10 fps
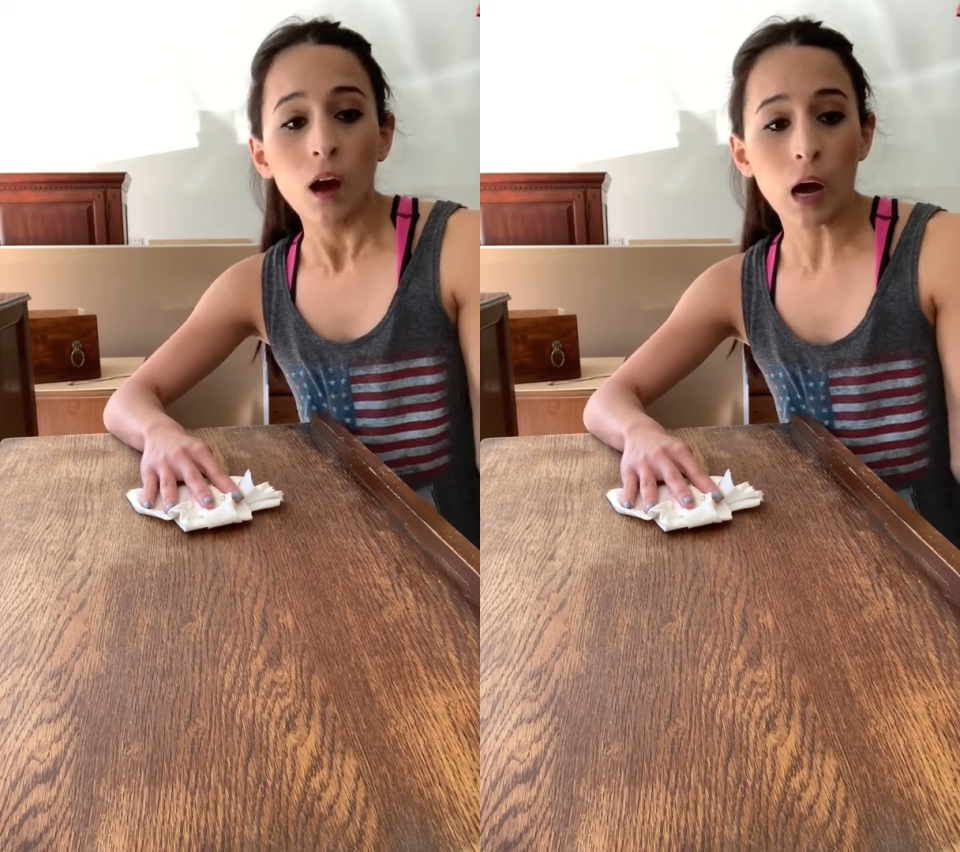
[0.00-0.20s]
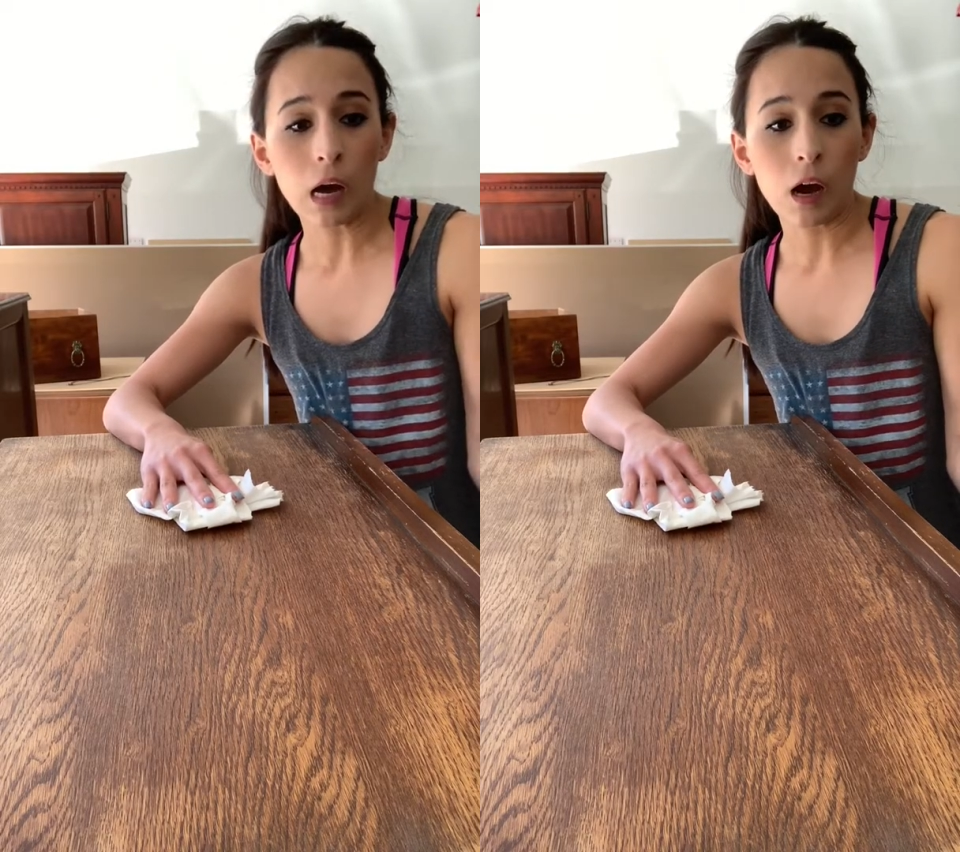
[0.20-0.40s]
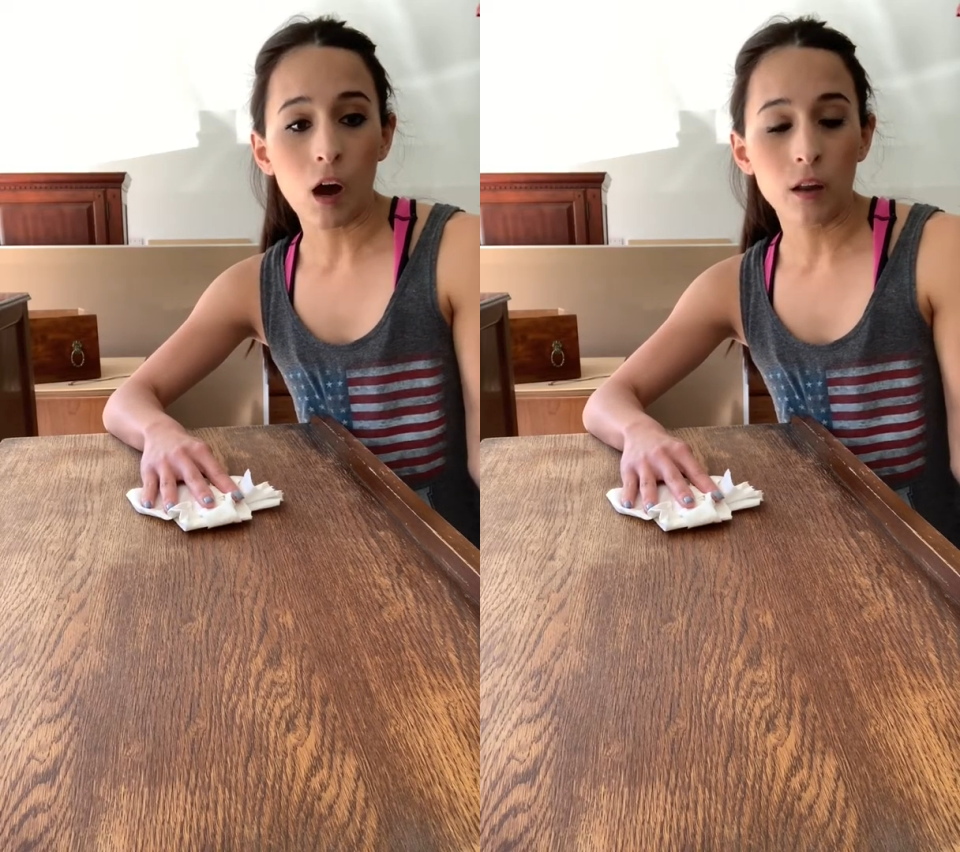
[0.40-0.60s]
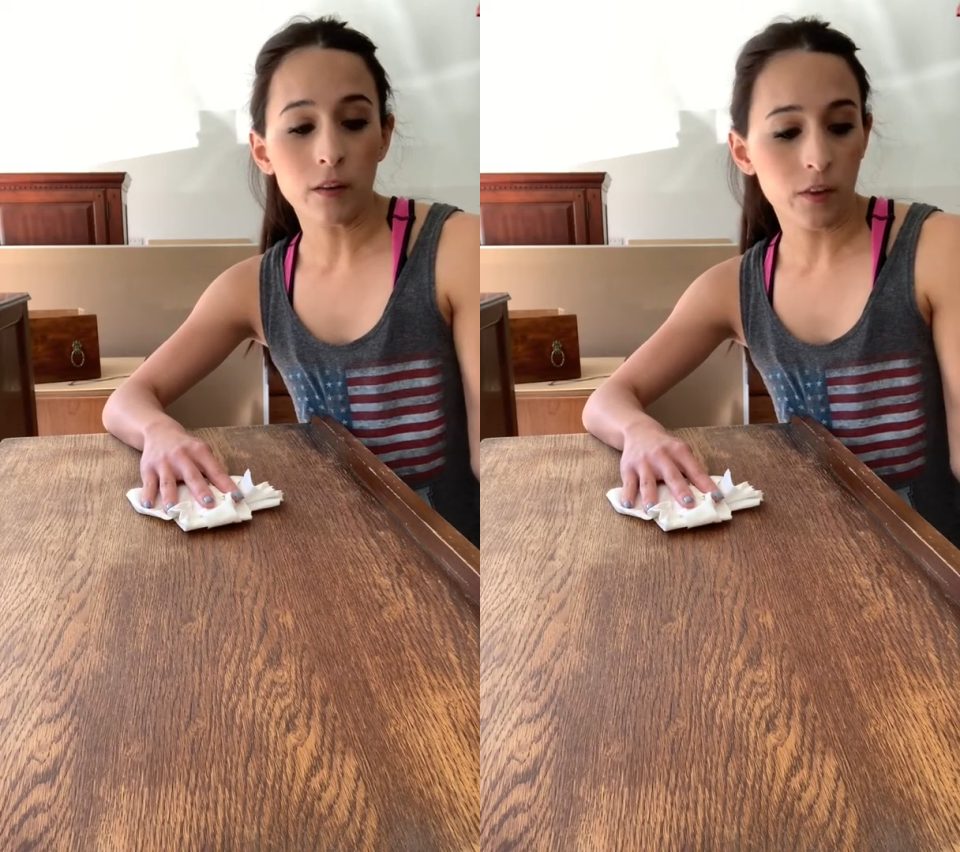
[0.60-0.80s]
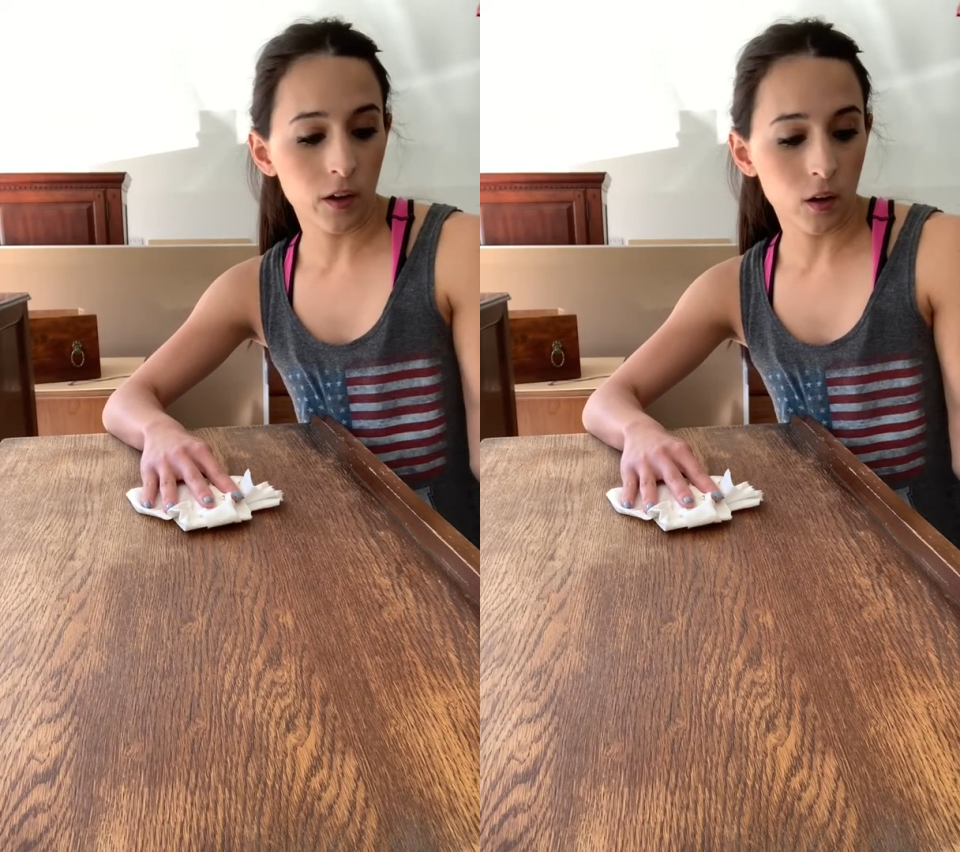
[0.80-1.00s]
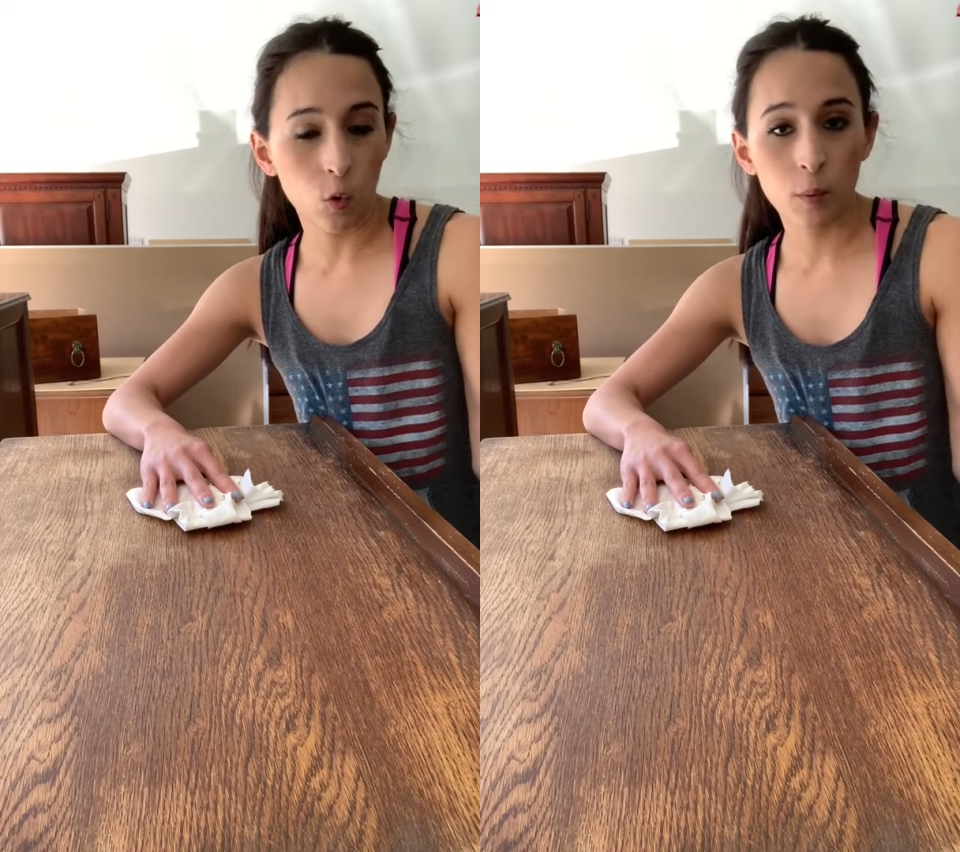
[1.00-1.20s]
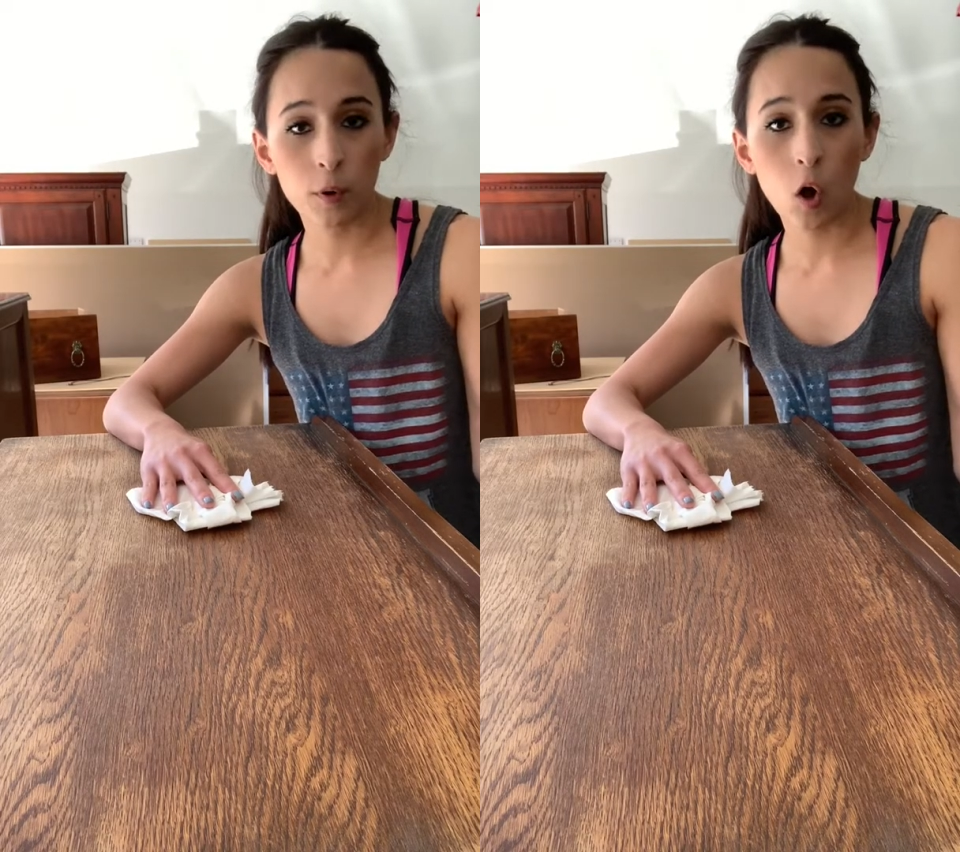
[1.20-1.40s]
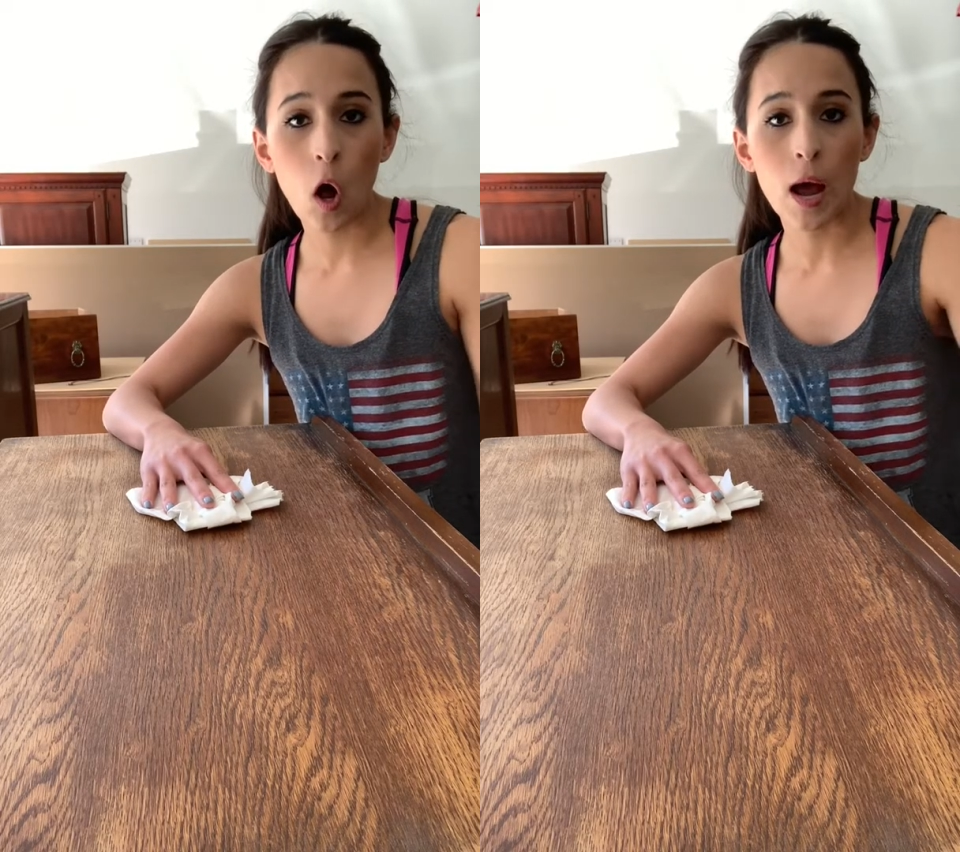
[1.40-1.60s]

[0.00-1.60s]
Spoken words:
on the orbital,